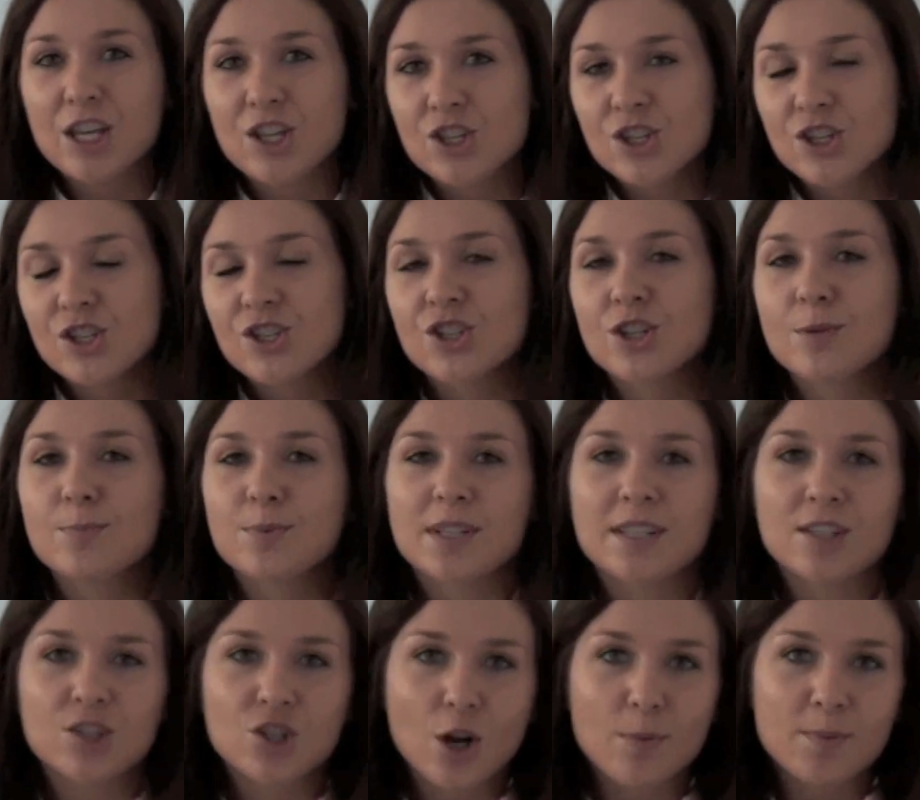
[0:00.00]
internships
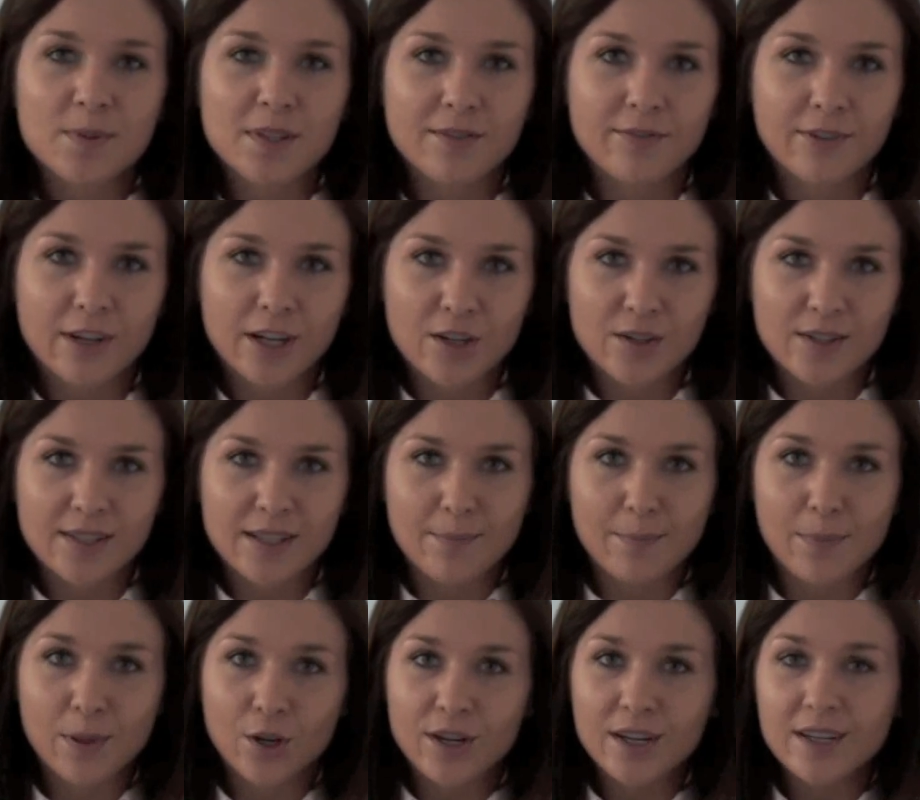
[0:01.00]
and jobs with various
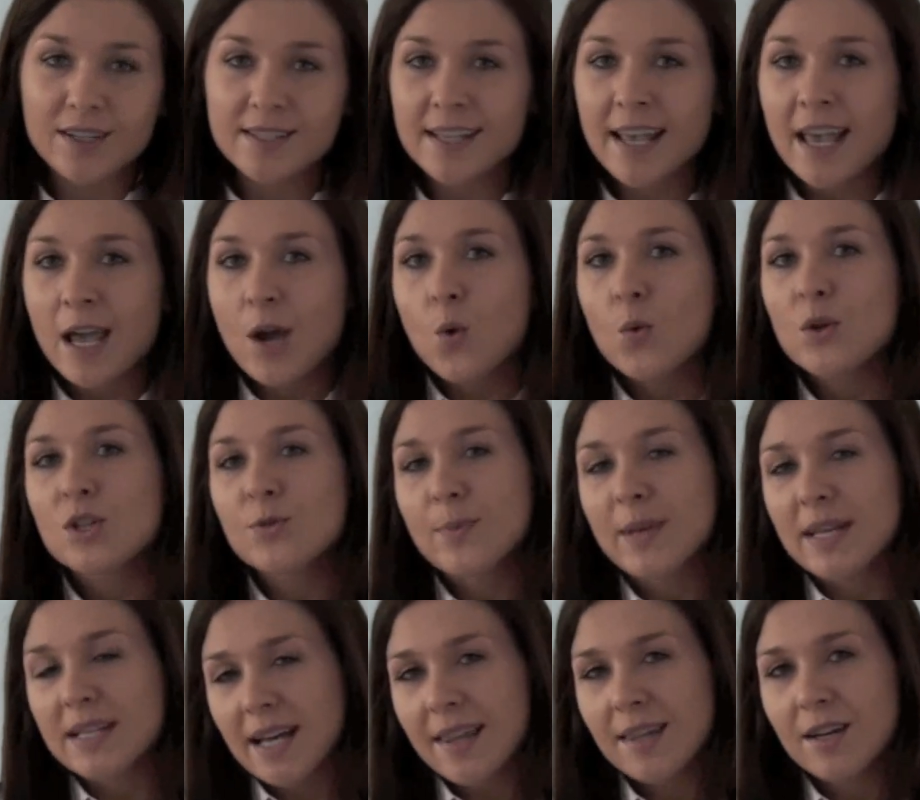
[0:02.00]
employers, which
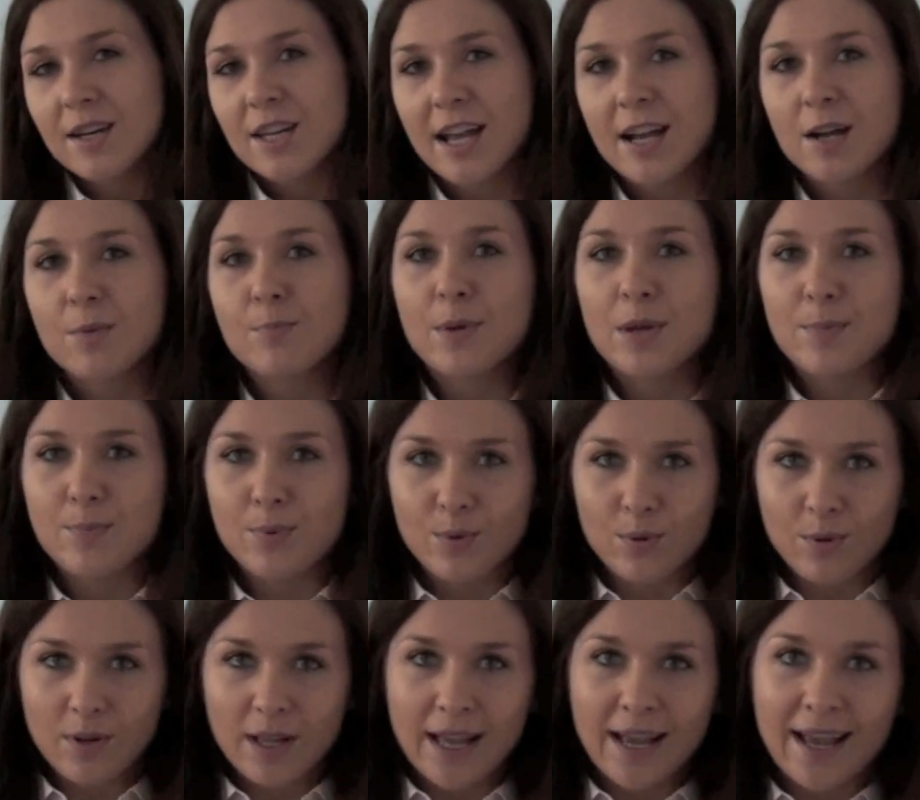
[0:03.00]
makes other young
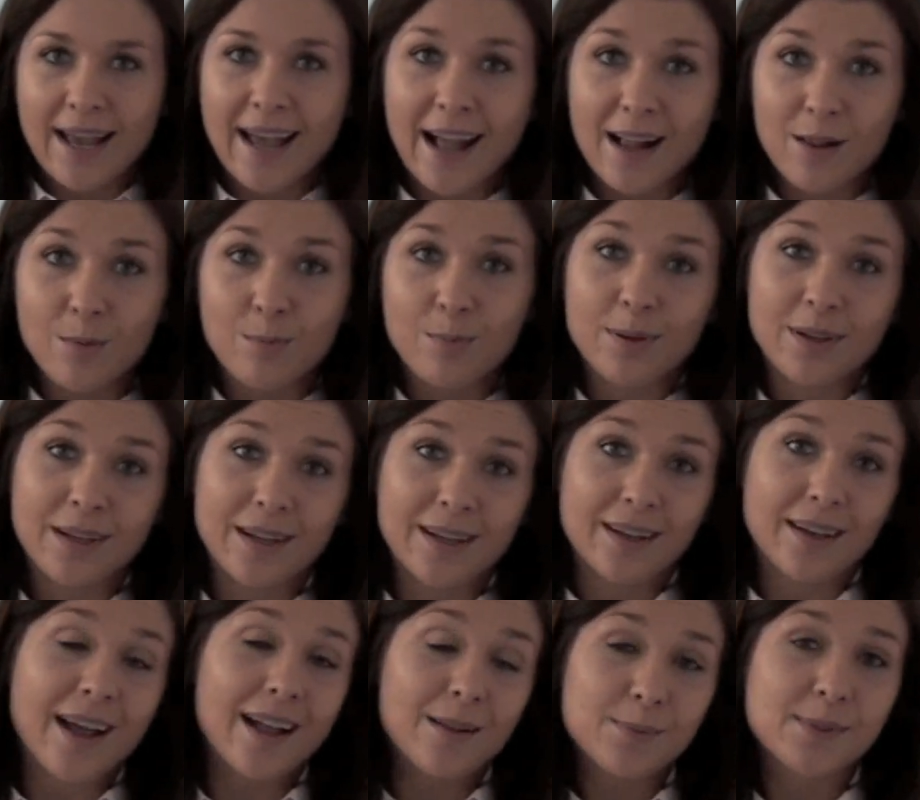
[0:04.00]
people uh, help uh,
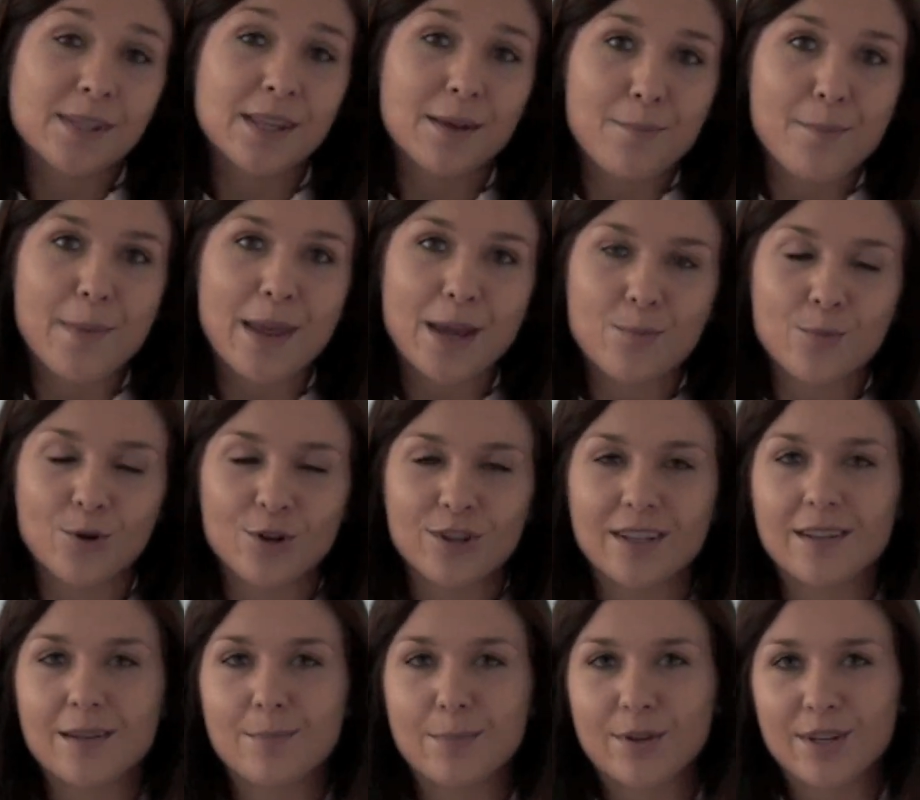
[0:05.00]
helps them make more
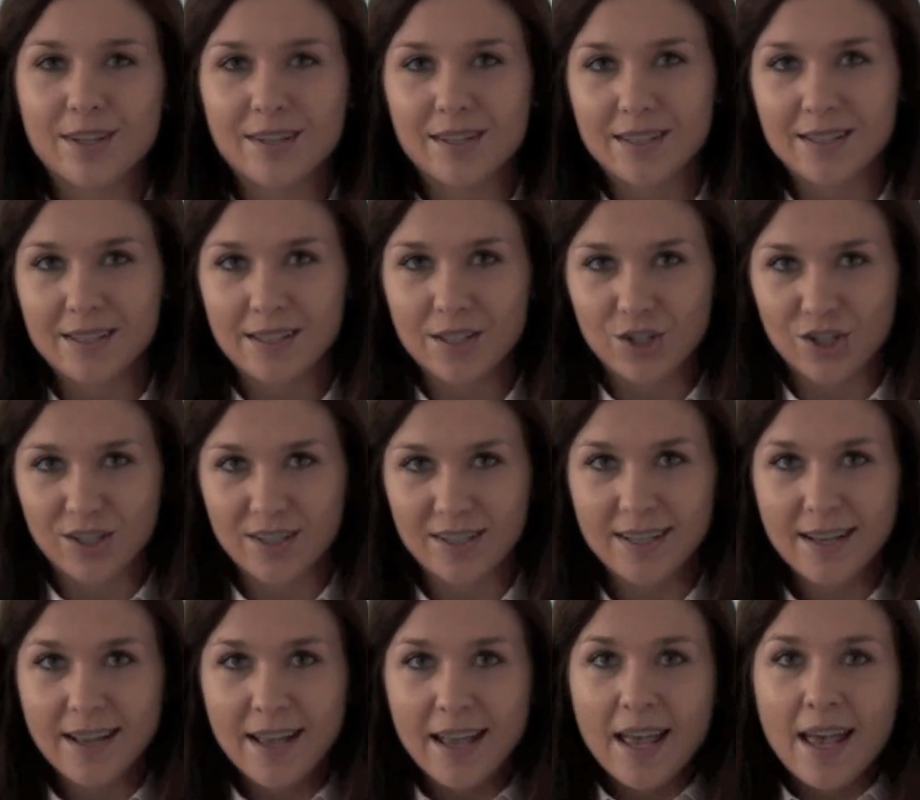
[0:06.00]
deliberate decisions.